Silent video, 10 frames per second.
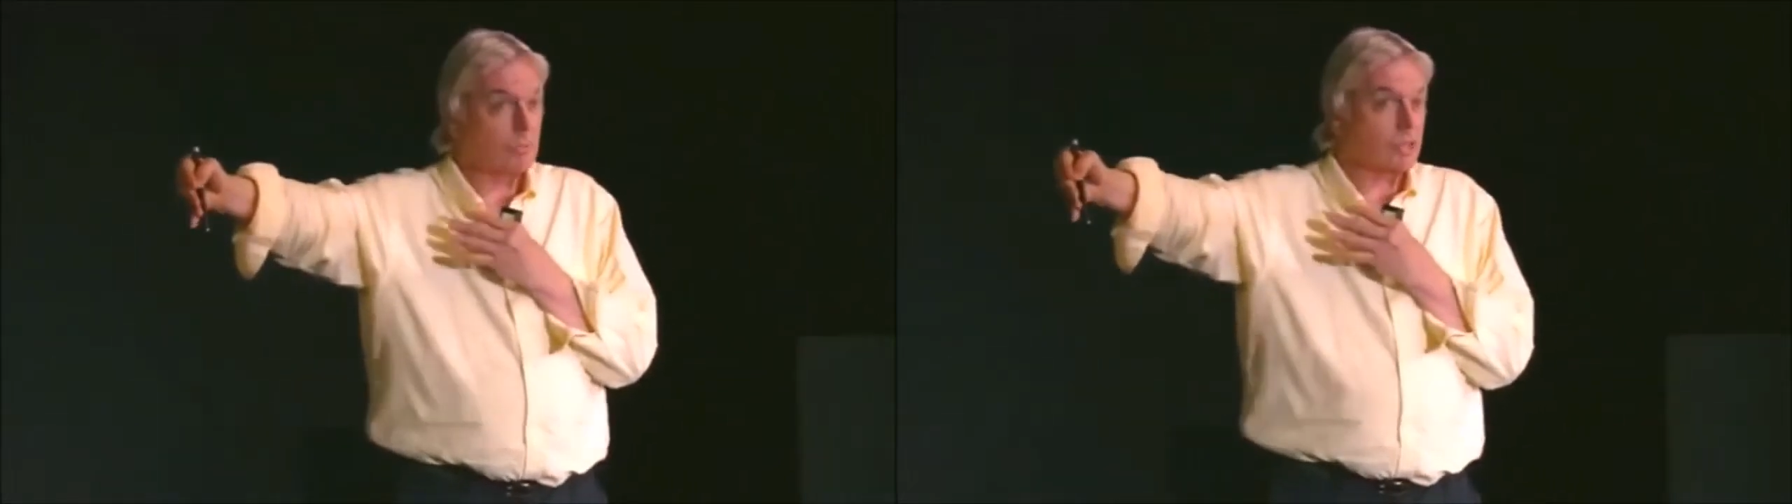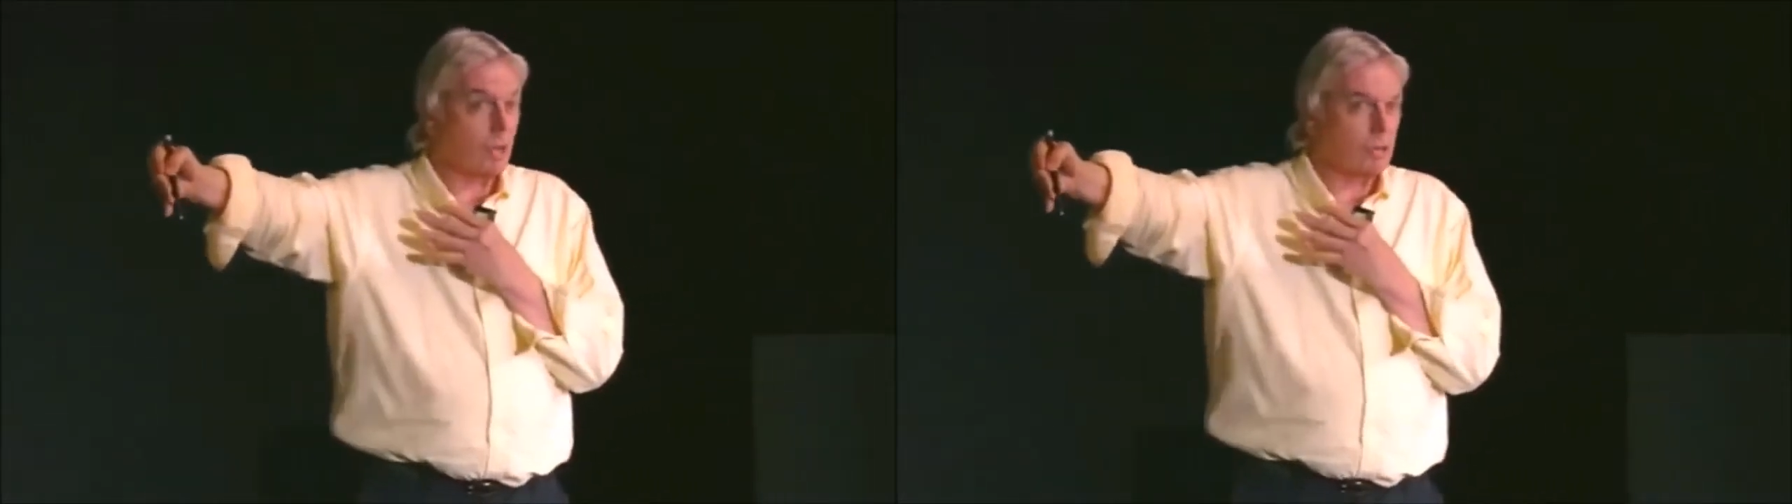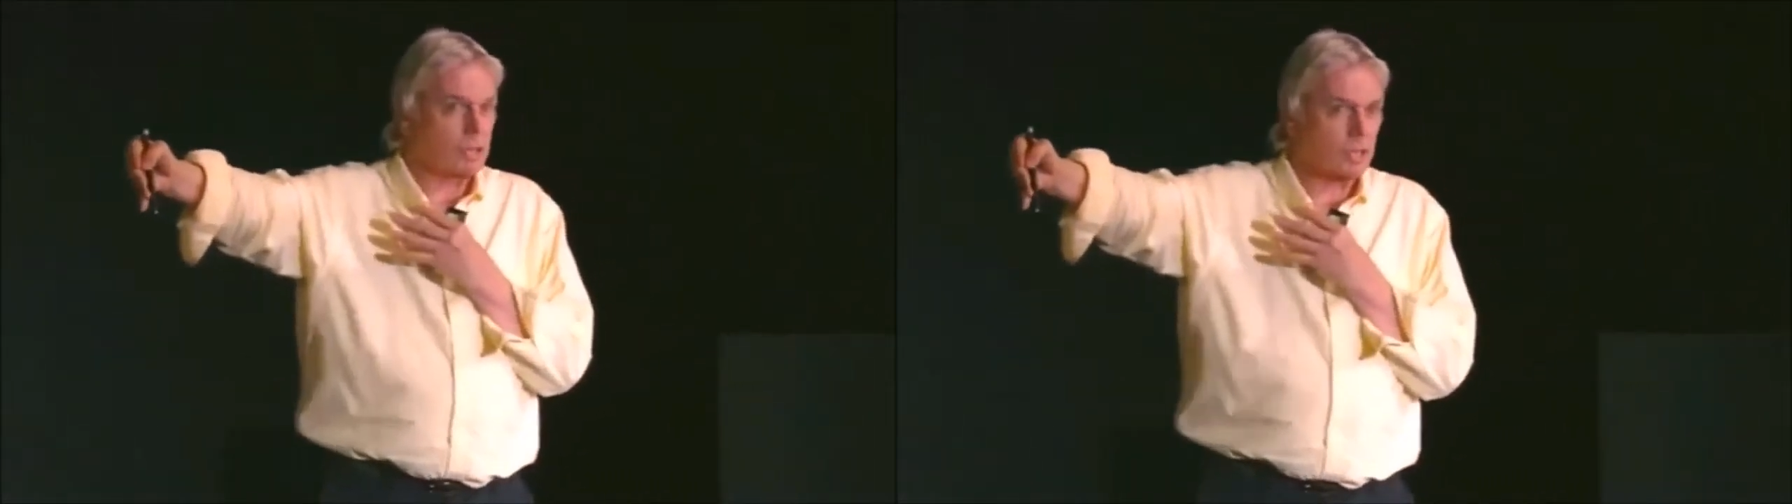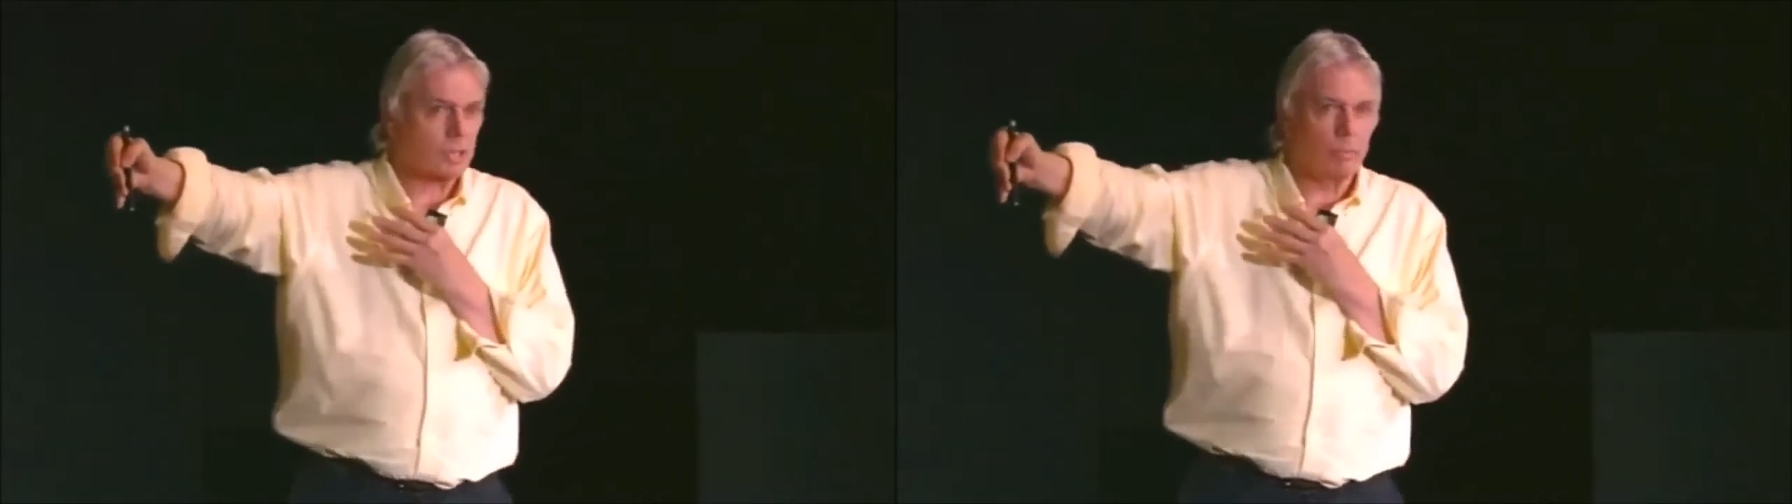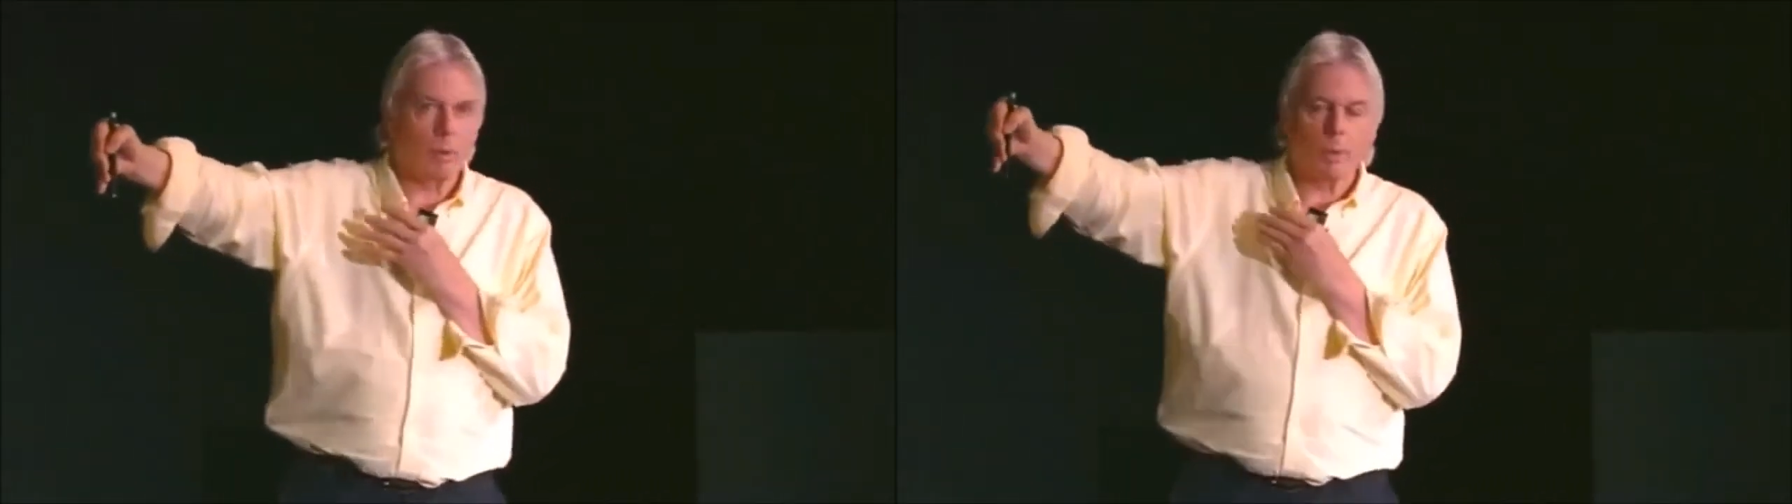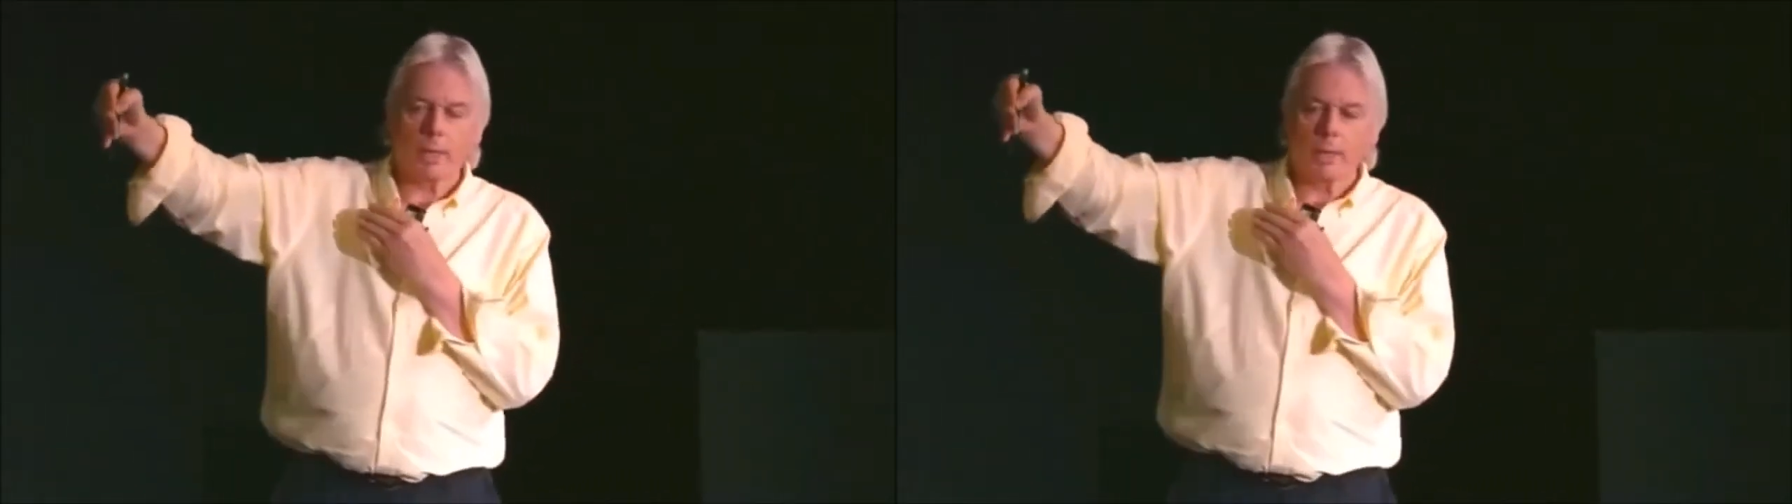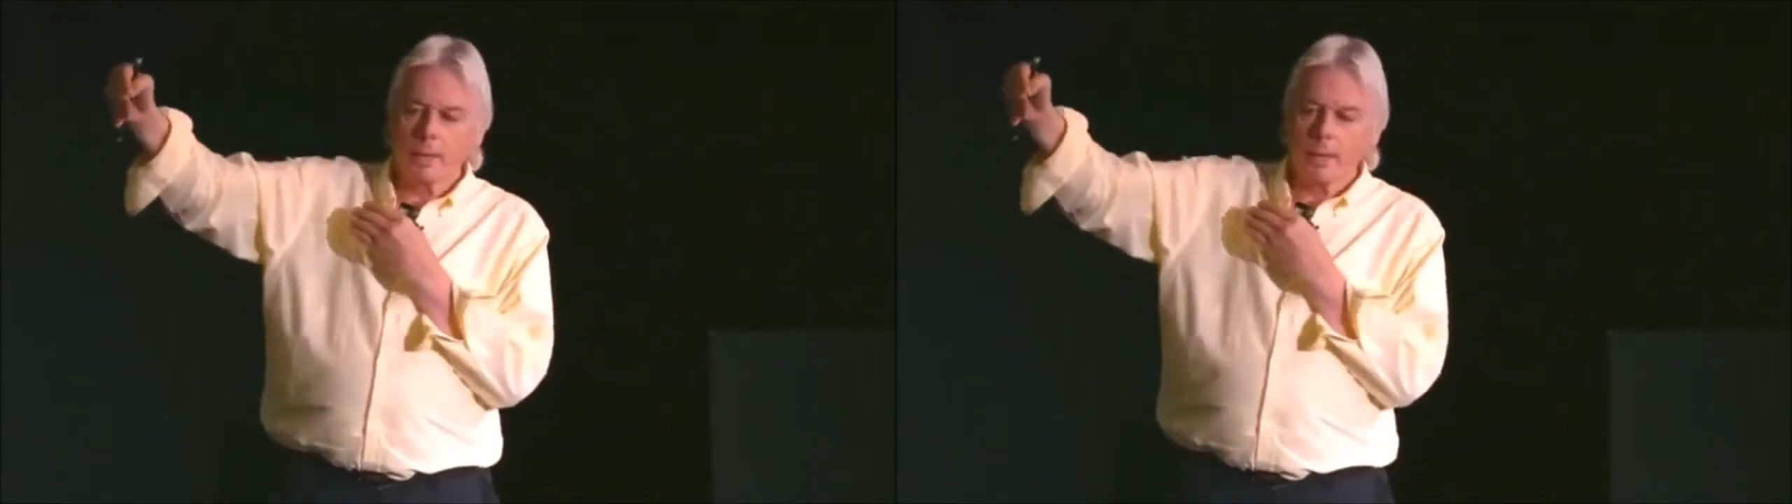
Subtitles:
solar system that we